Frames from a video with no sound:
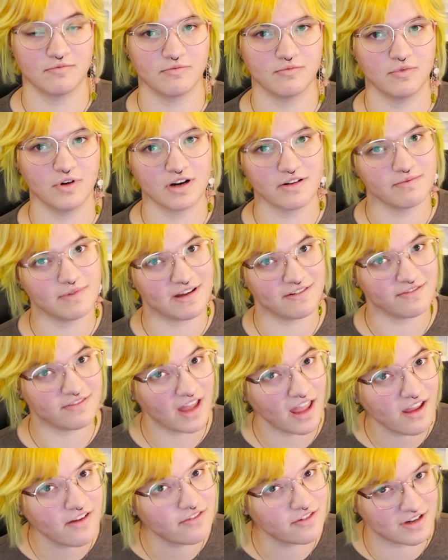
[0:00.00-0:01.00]
One of my
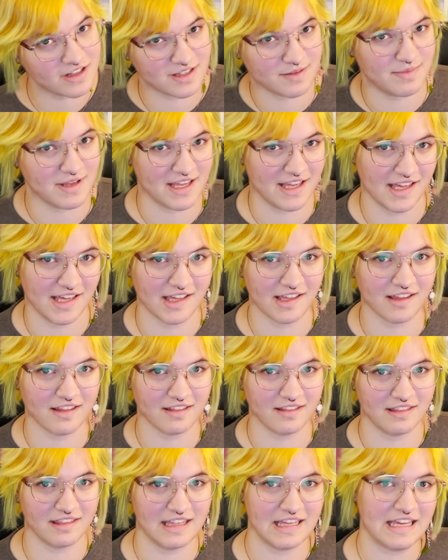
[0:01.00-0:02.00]
favorites being
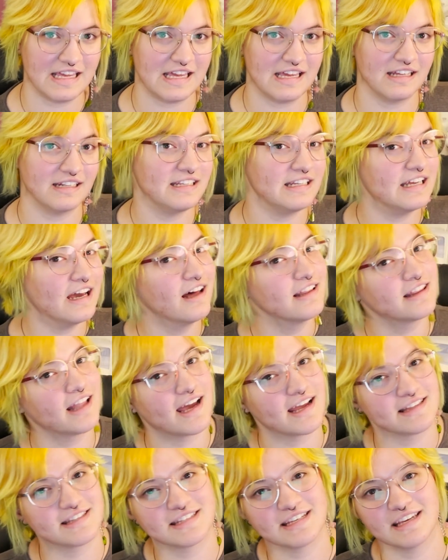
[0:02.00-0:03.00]
the neon
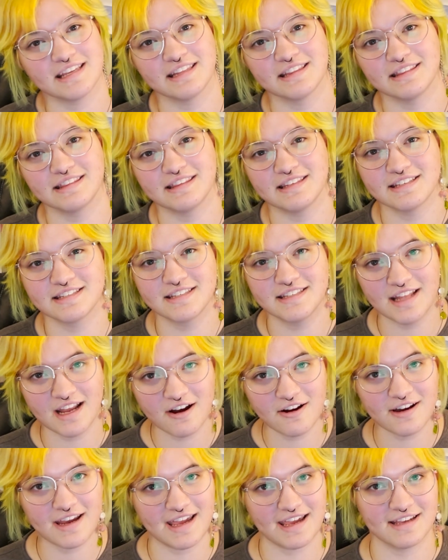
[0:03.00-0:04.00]
lights in the
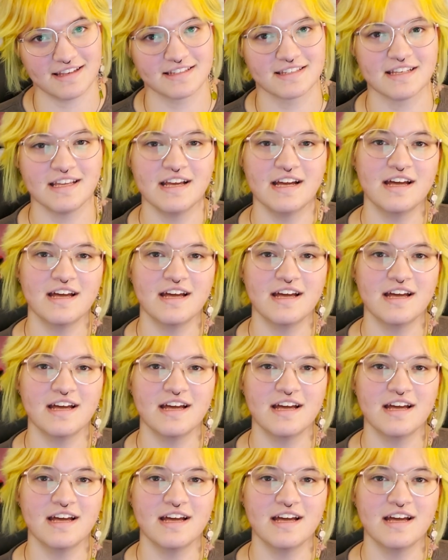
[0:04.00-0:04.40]
staircase.